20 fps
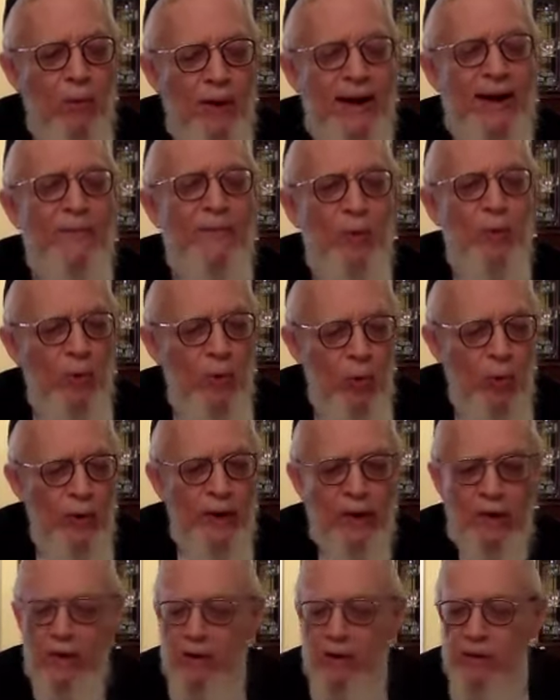whatever who
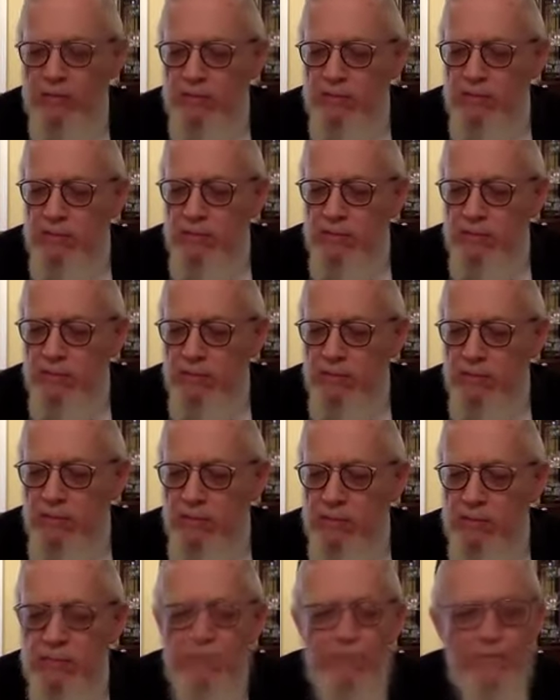we are
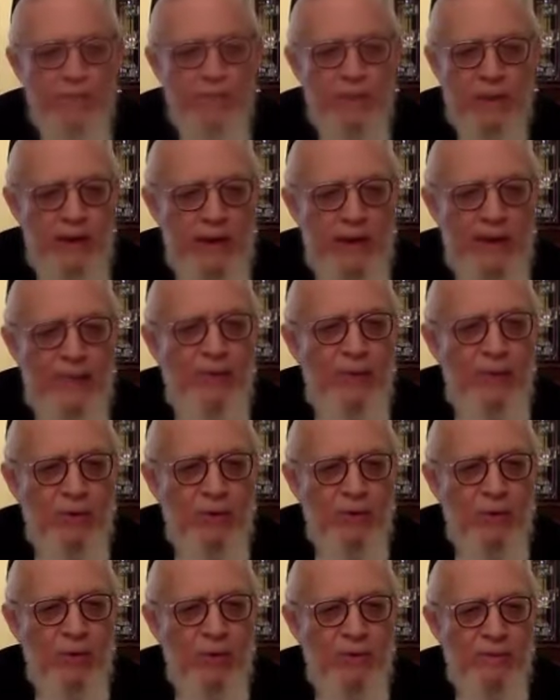have
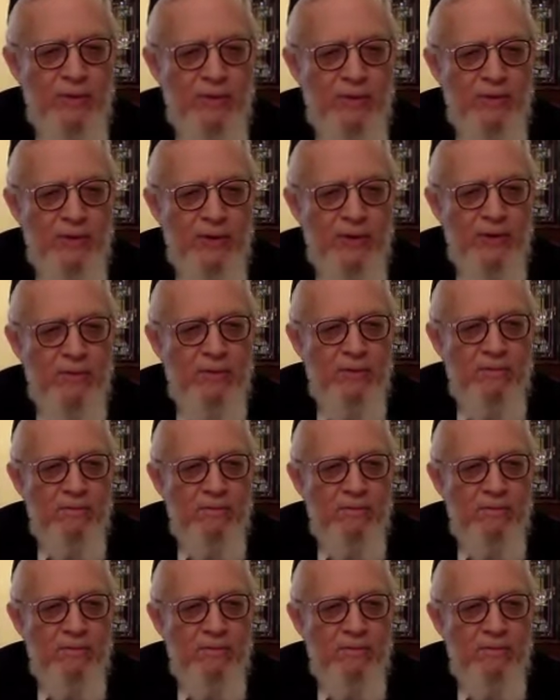another call from Israel.